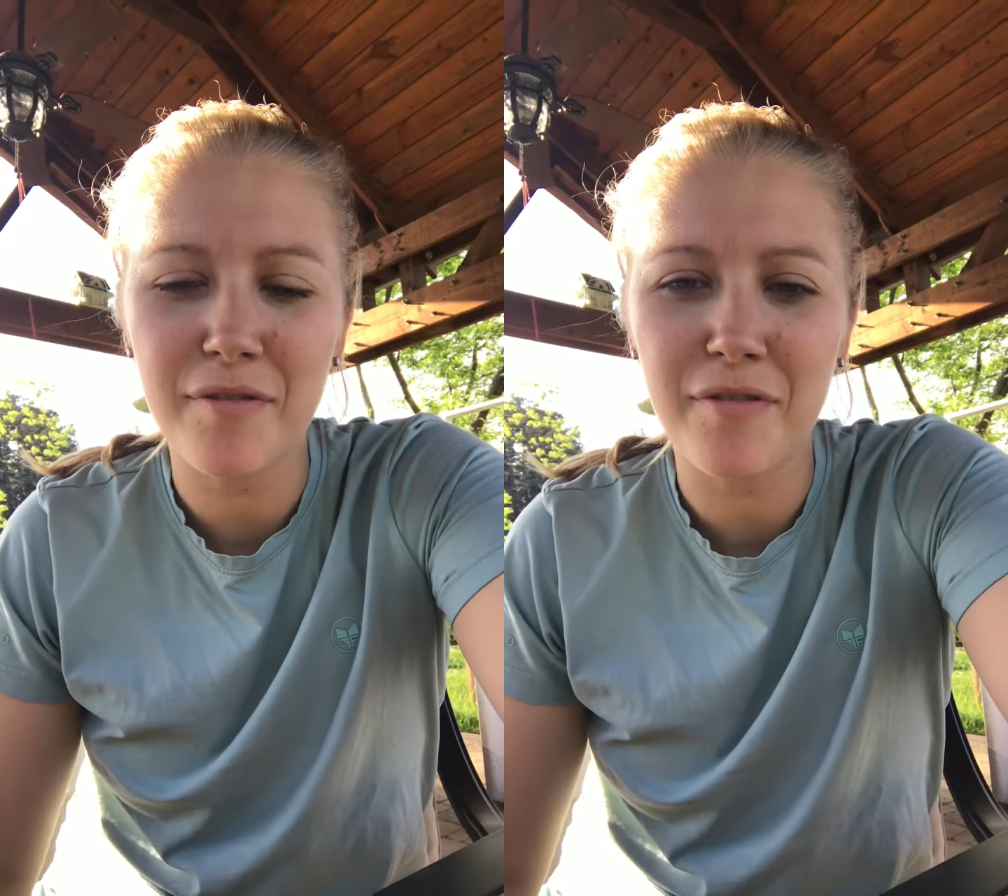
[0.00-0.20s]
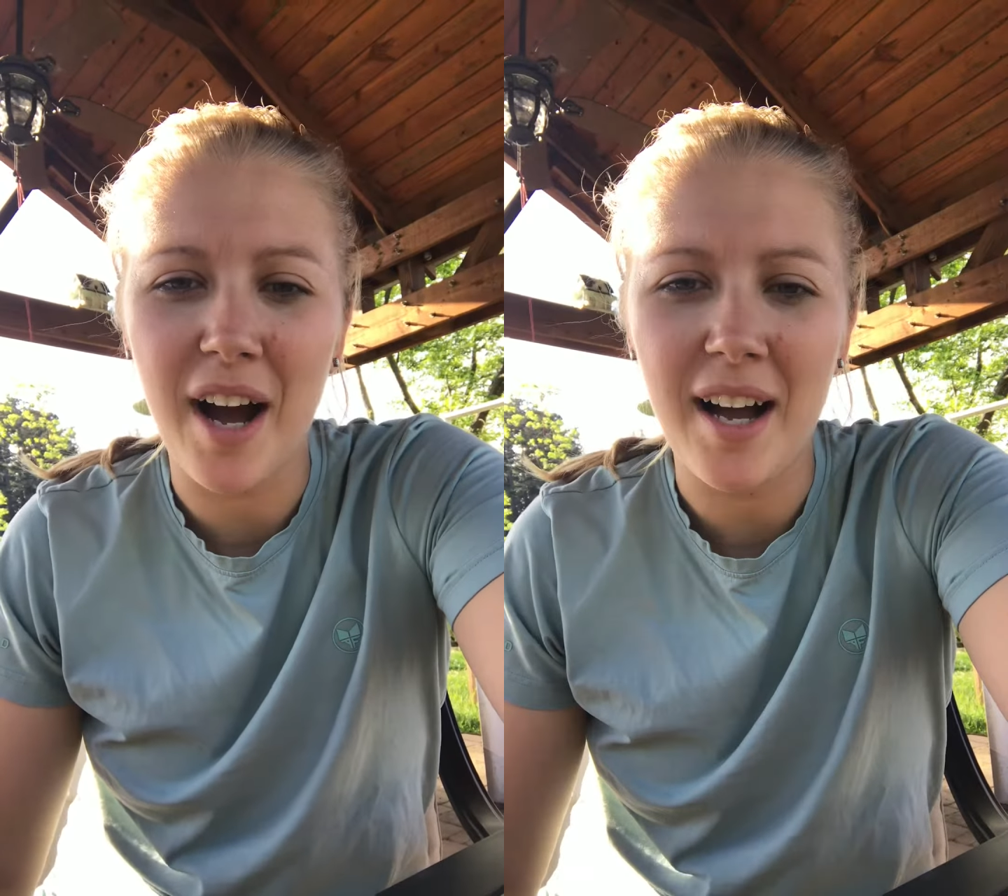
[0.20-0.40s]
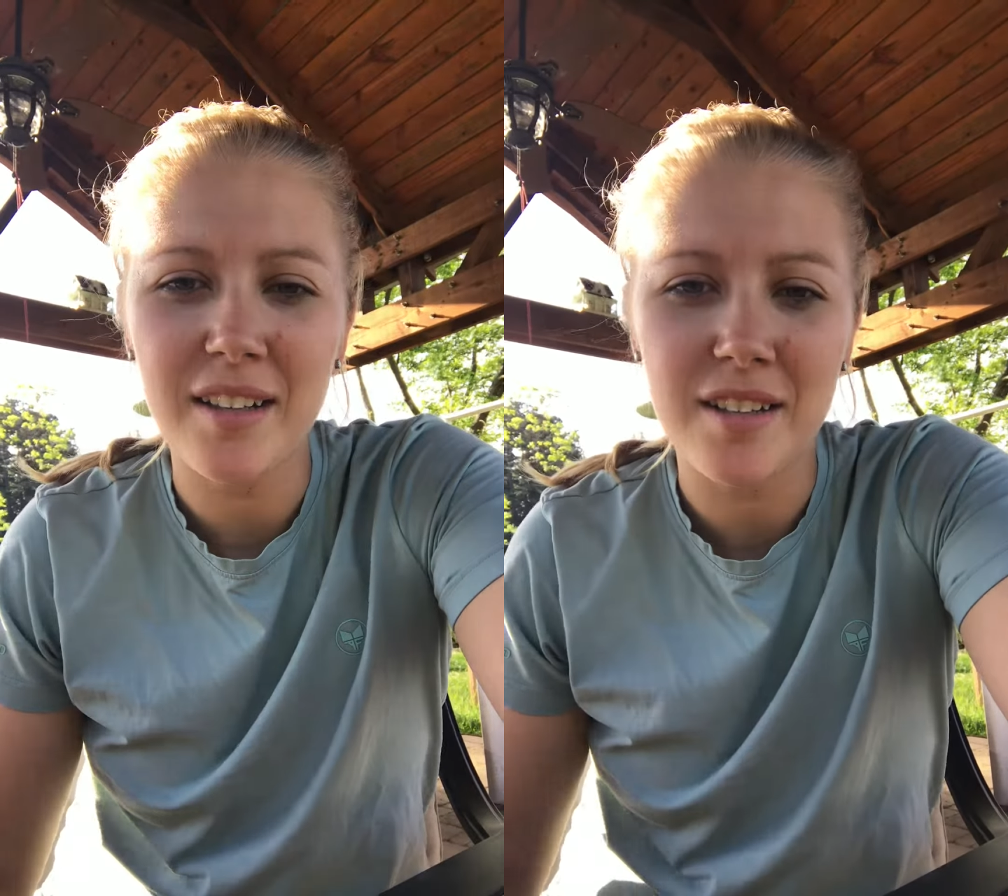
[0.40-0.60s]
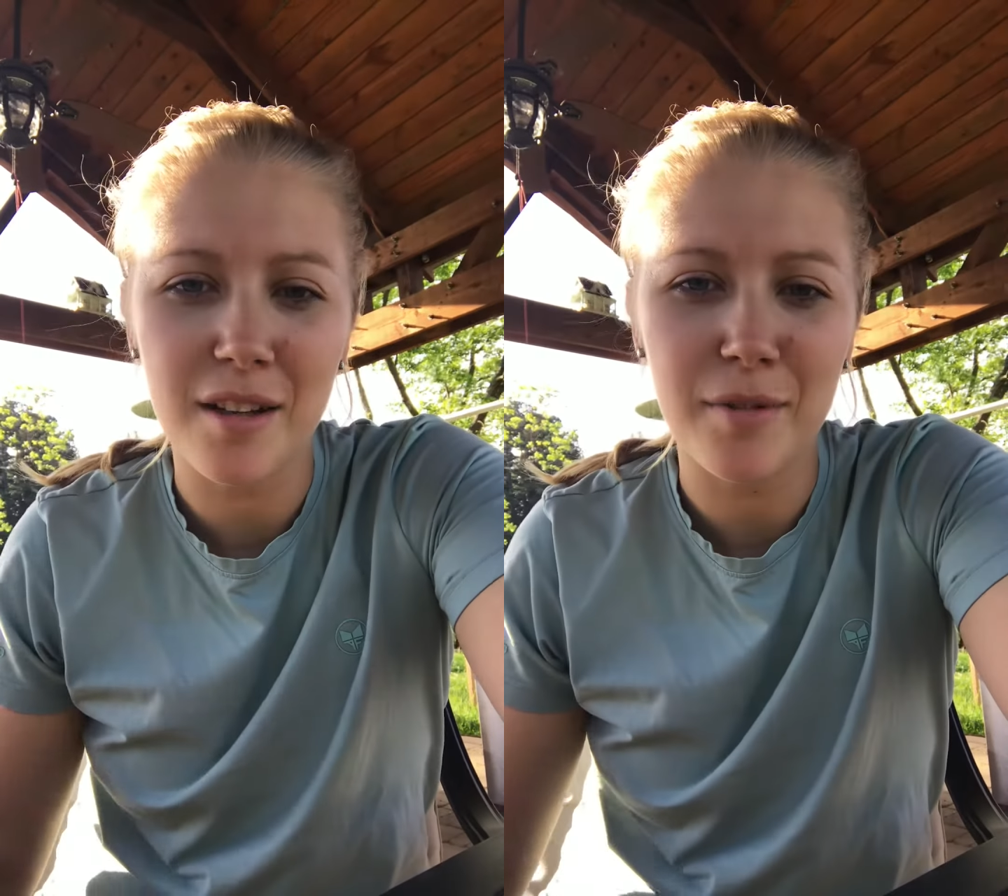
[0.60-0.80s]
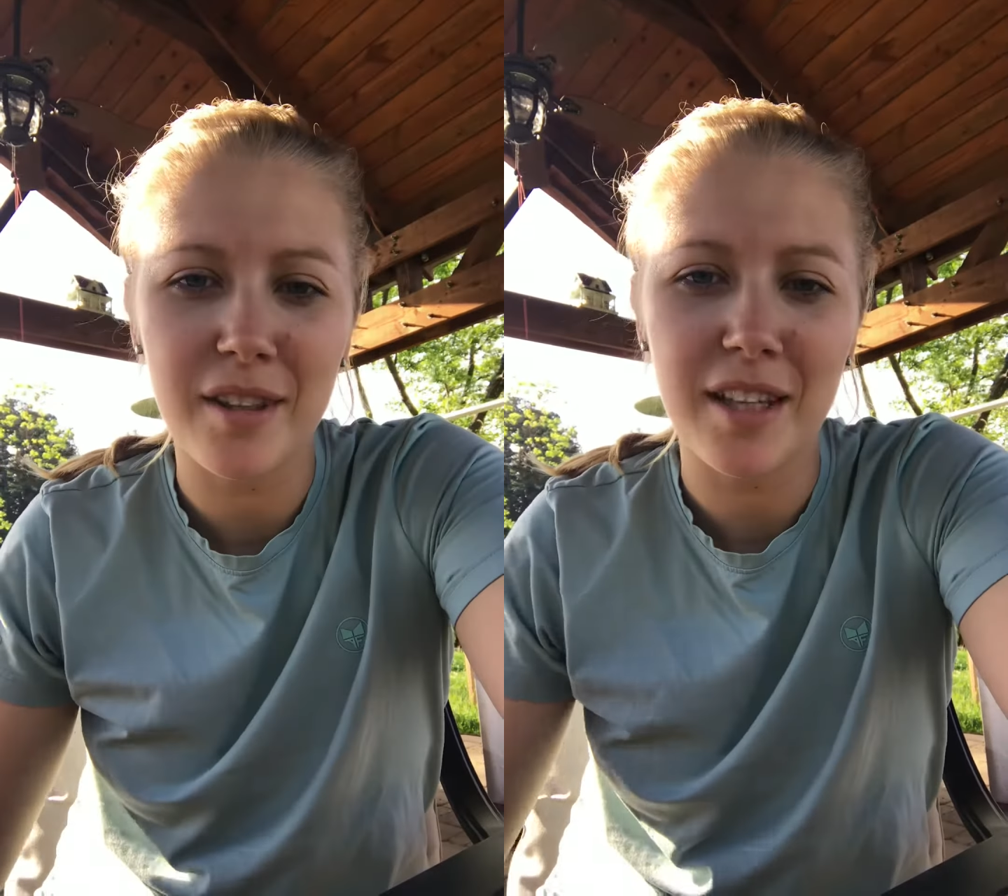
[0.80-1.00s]
find
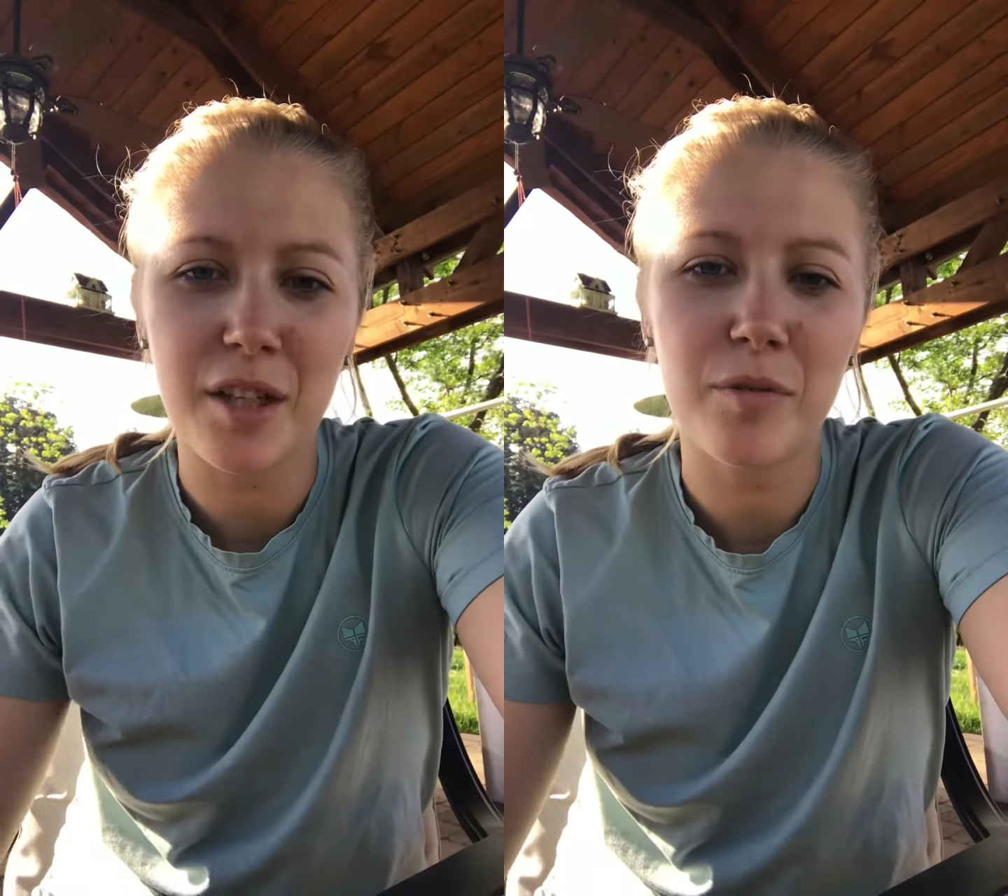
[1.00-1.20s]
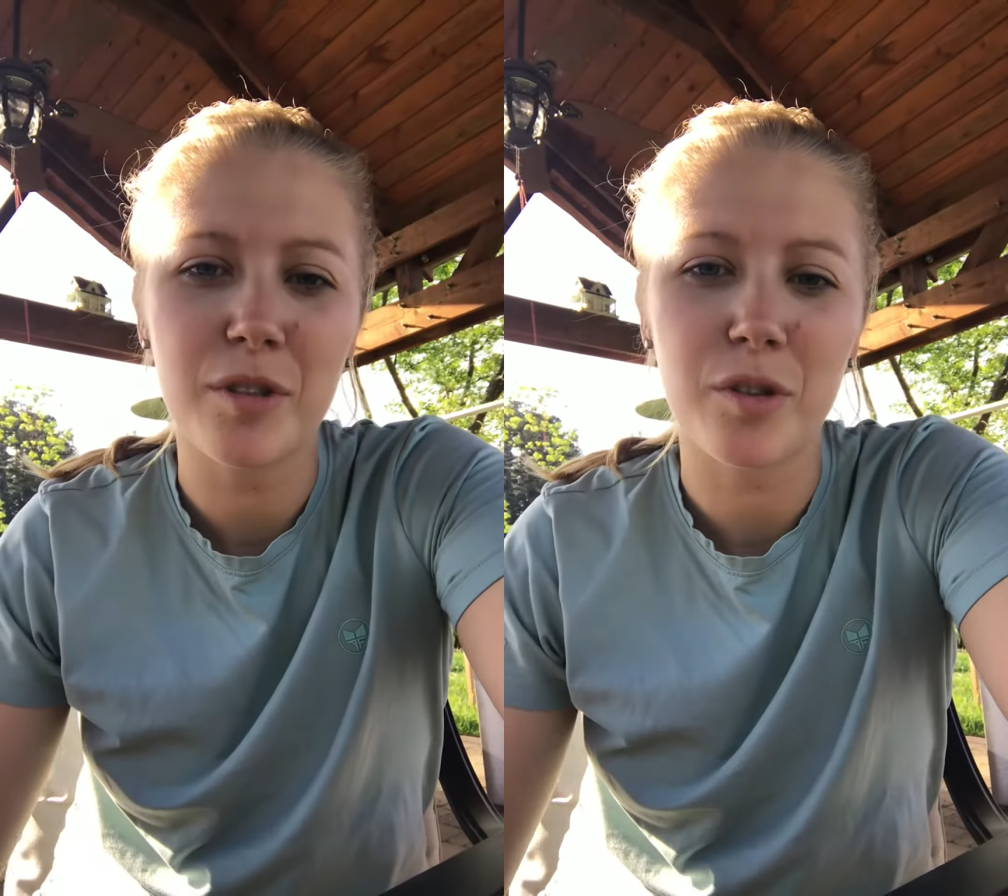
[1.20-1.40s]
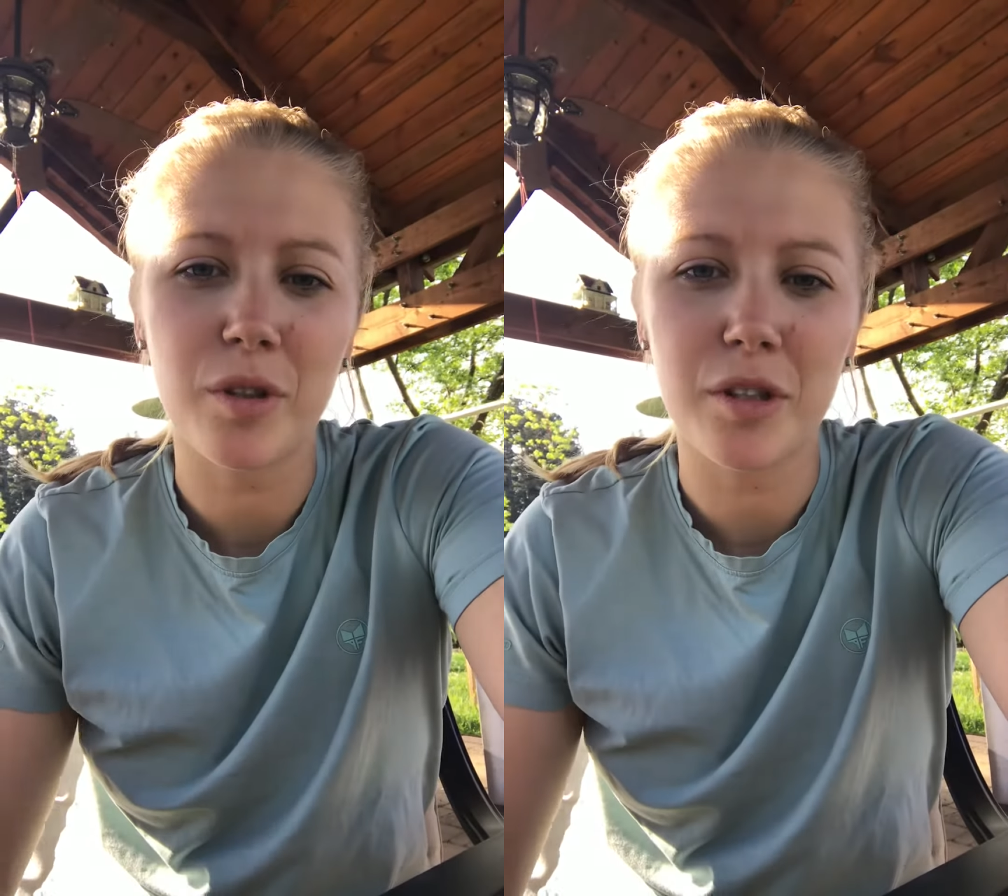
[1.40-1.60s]
something that you enjoy